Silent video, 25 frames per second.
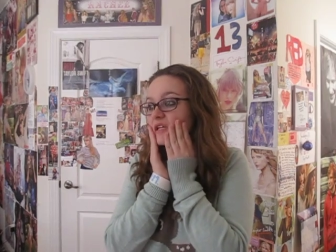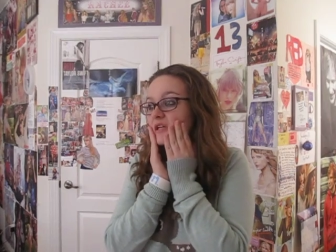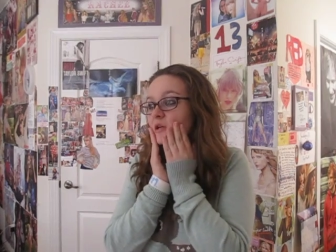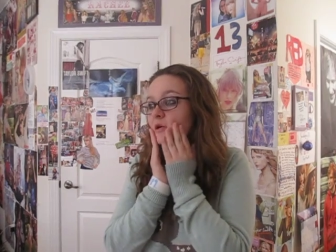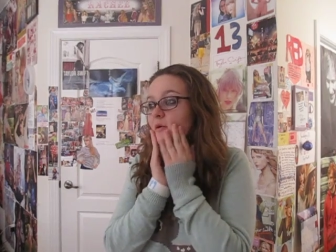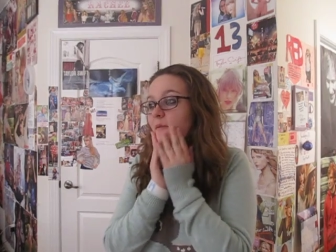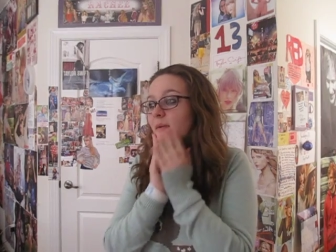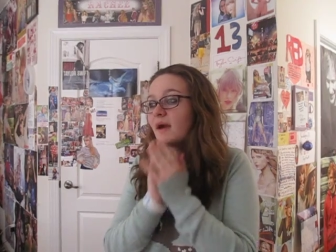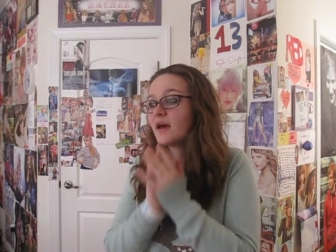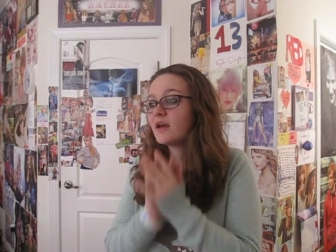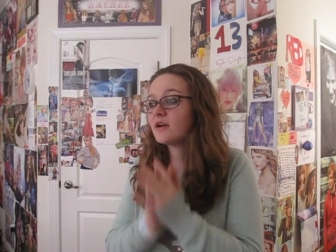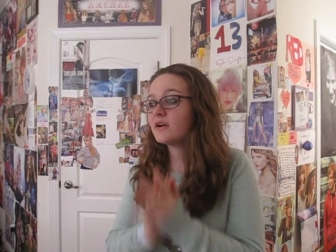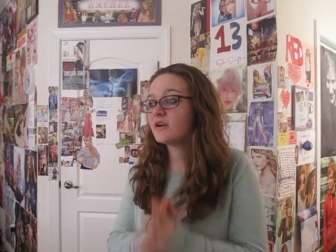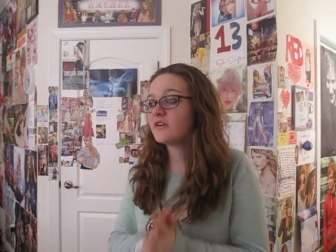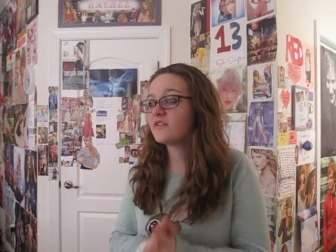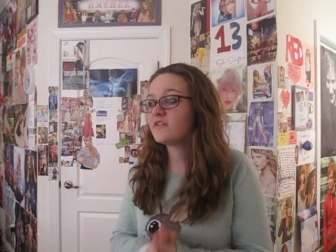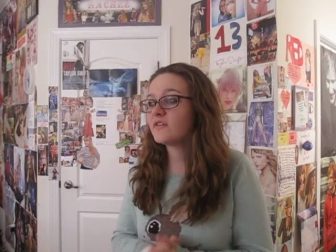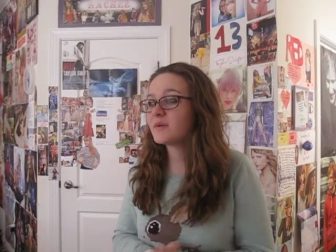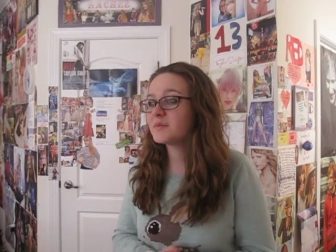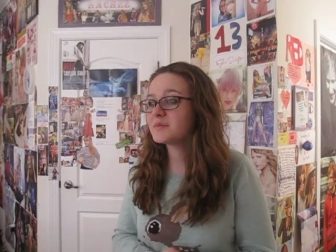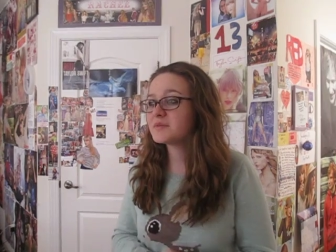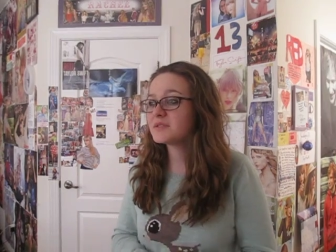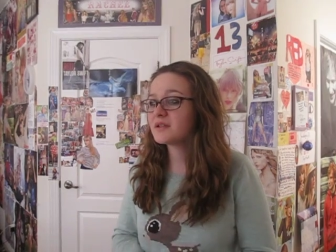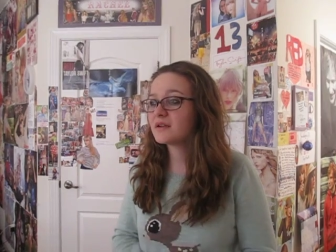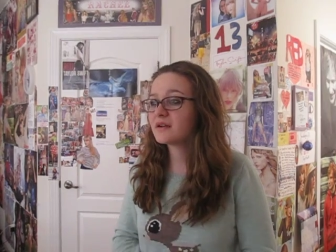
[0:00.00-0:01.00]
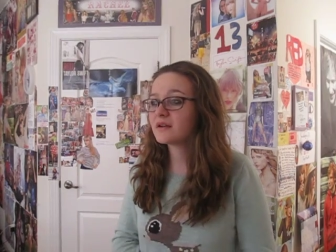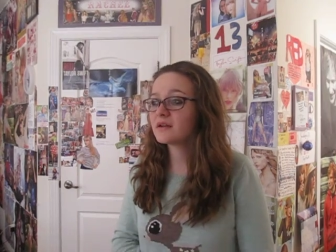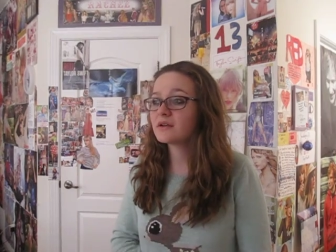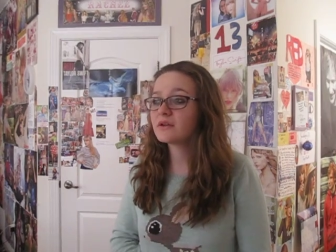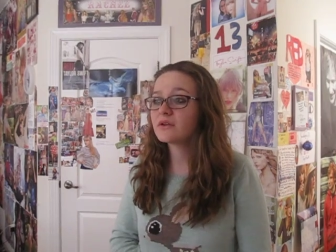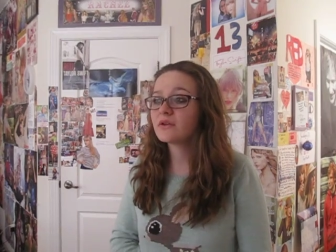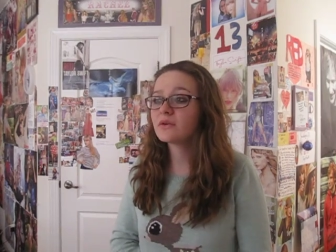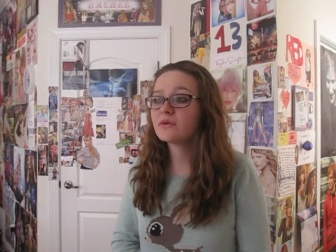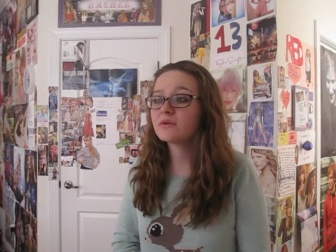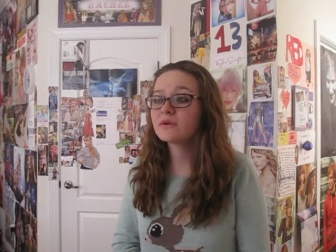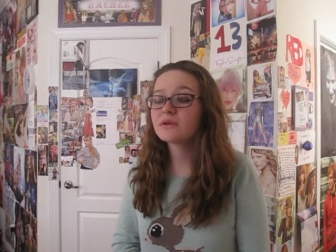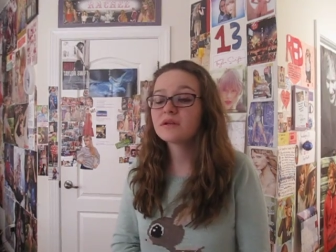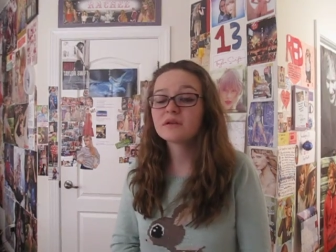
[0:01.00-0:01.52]
And no matter if I'm sitting
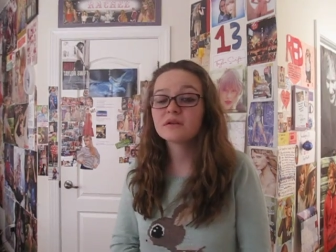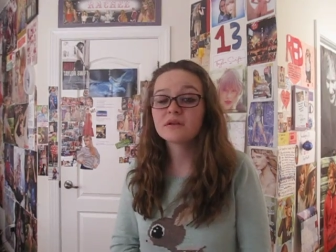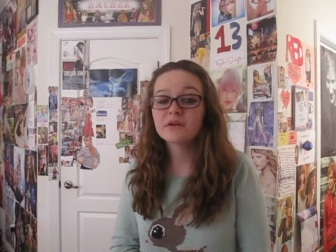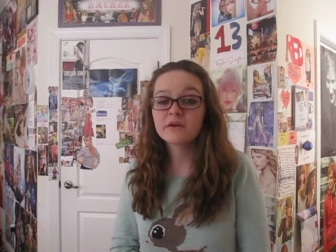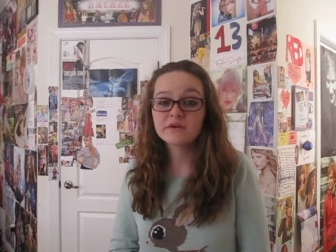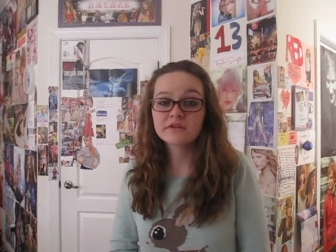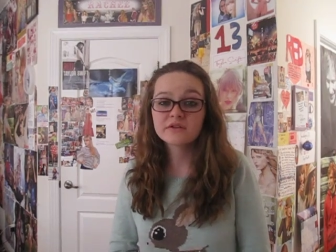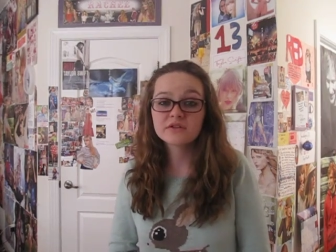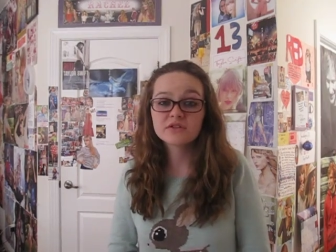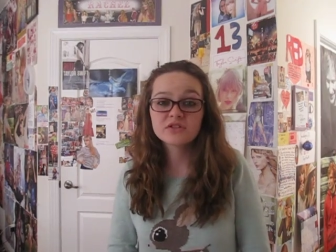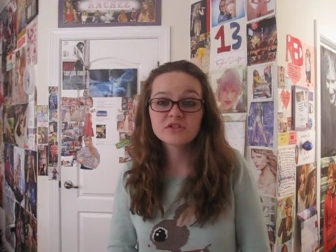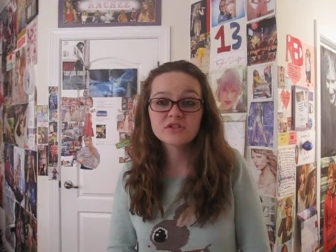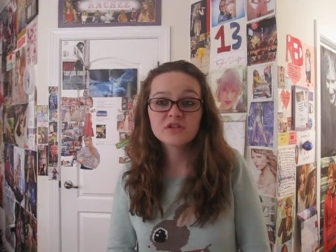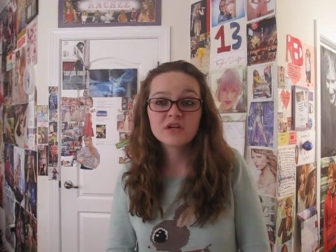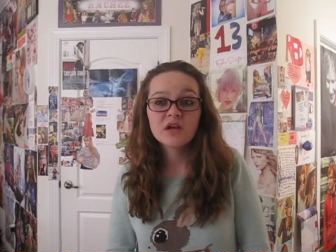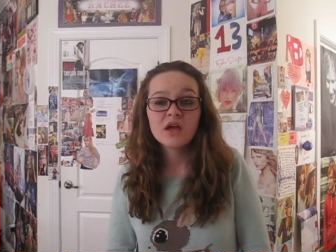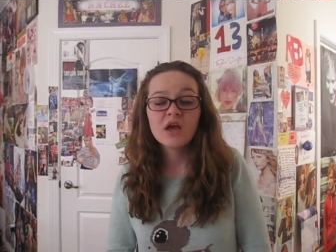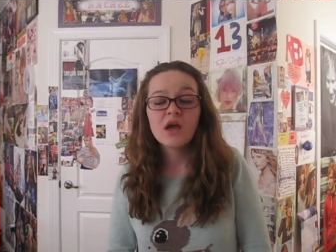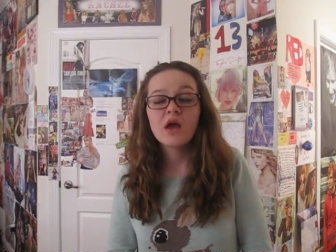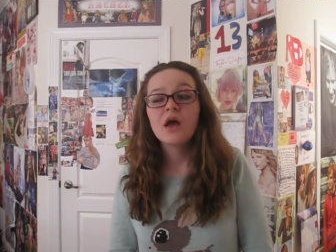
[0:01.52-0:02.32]
alone at lunch,